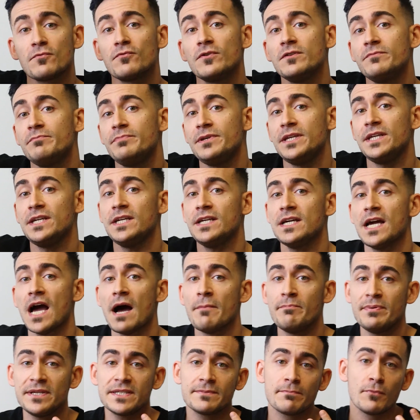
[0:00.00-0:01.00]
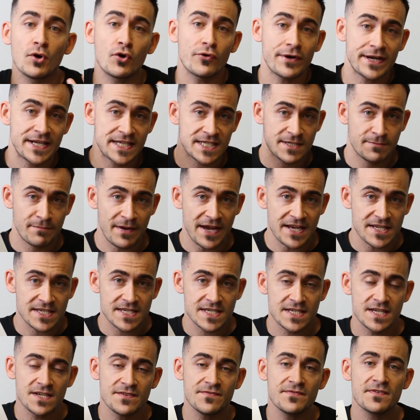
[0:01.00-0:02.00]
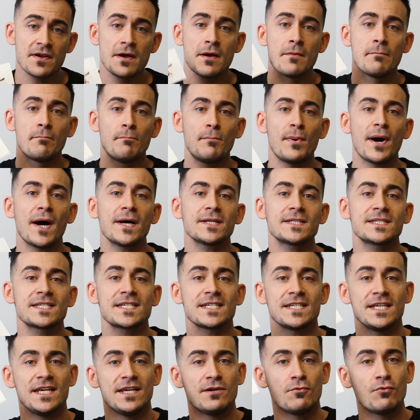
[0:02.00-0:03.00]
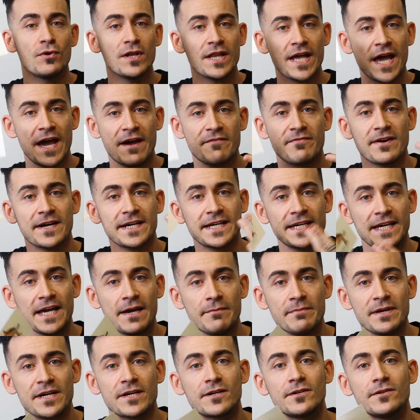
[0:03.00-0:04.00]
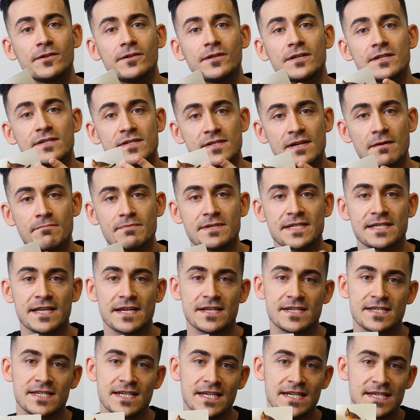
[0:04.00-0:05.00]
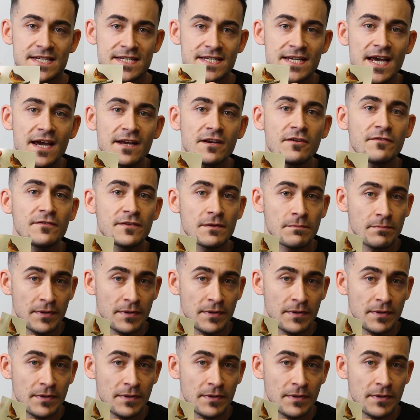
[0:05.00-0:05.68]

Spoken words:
will be a bit more expensive, but it will have a chemical substance inside of the